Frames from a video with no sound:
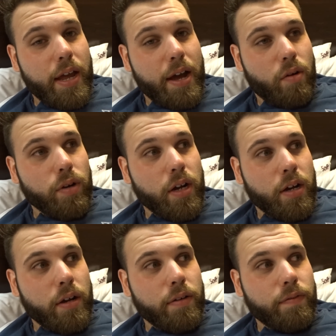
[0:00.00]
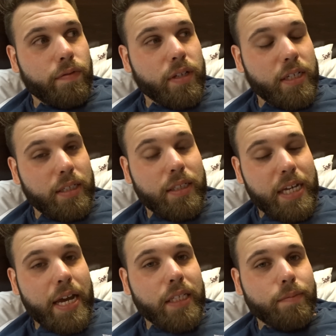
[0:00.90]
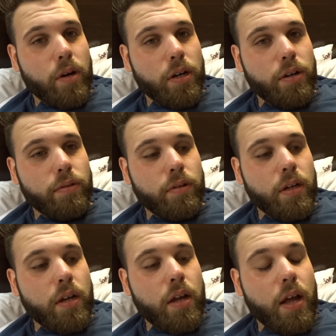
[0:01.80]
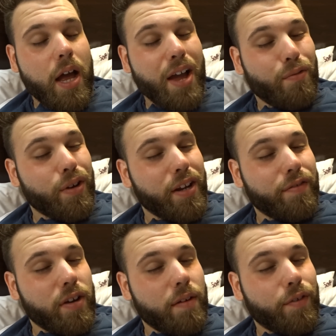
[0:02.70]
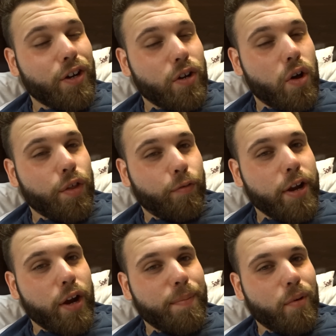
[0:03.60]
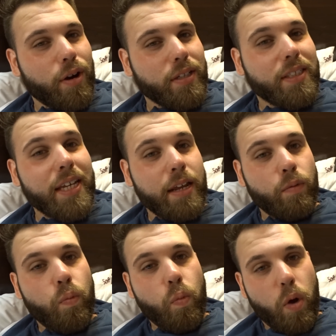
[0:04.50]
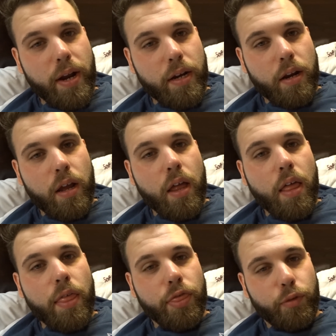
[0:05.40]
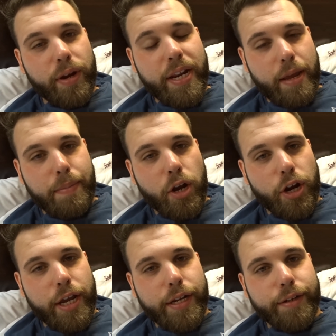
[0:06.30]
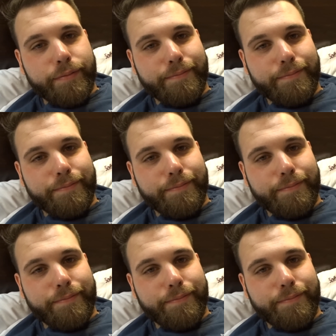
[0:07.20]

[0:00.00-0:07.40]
out of DCA tomorrow, I would have covered all 3 airports in one 3-day period.